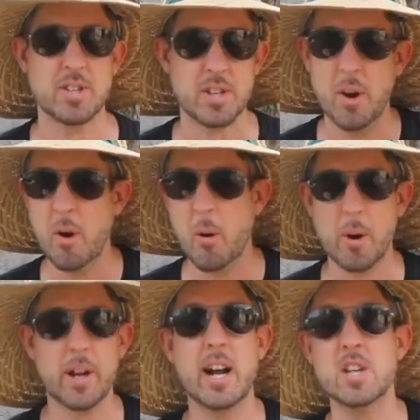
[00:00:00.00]
It's
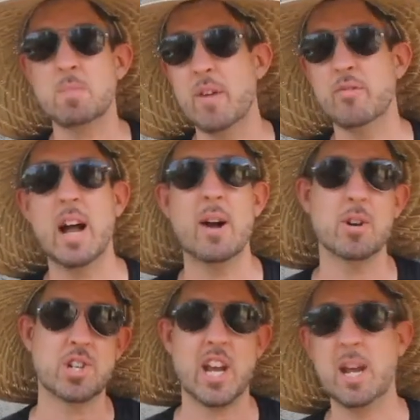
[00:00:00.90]
organized by
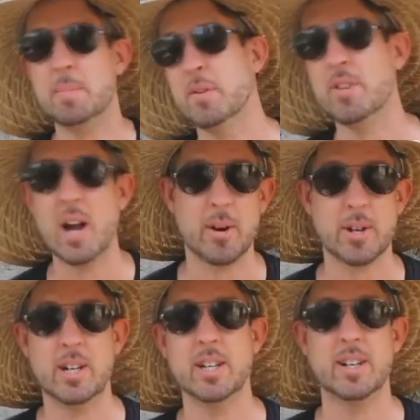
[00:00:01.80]
flower shape and flower
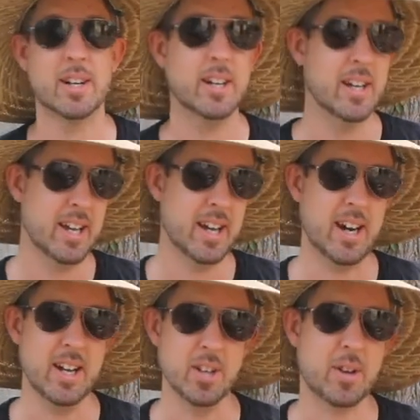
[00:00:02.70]
color,
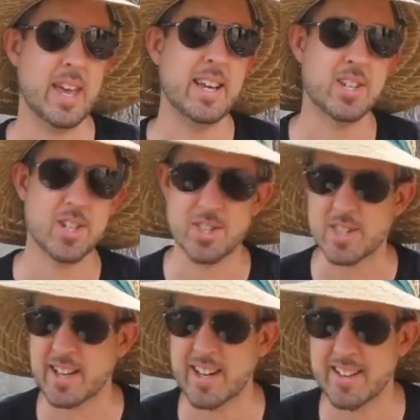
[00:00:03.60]

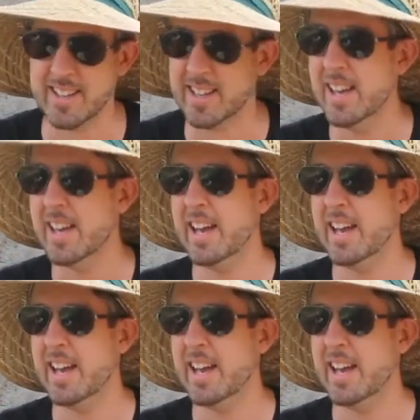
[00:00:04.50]
locations, that kind of thing.